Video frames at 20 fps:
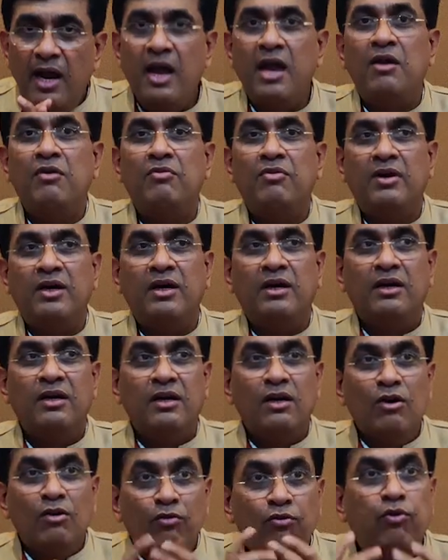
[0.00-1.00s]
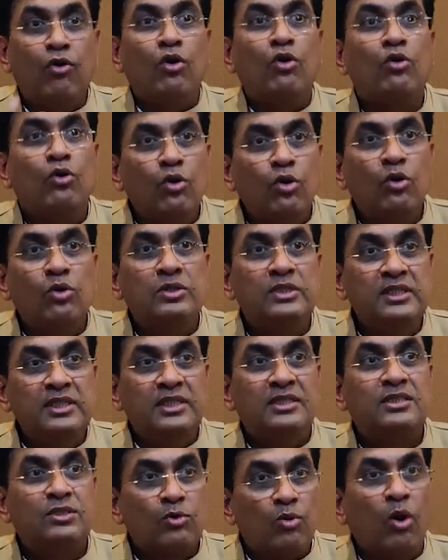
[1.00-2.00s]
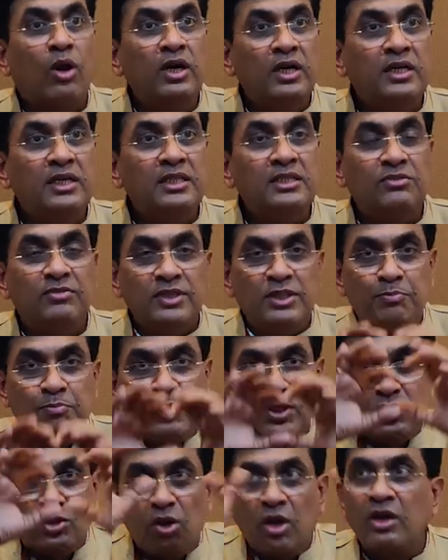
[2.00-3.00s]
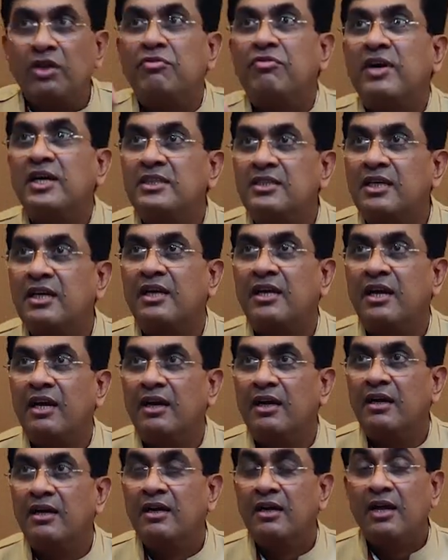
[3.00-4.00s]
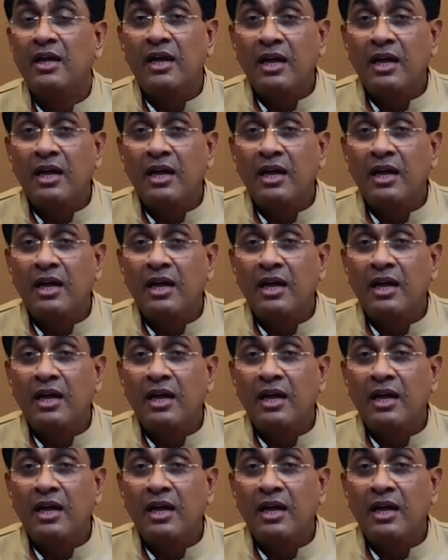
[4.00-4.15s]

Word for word: ever forego these qualities which personifies a kid.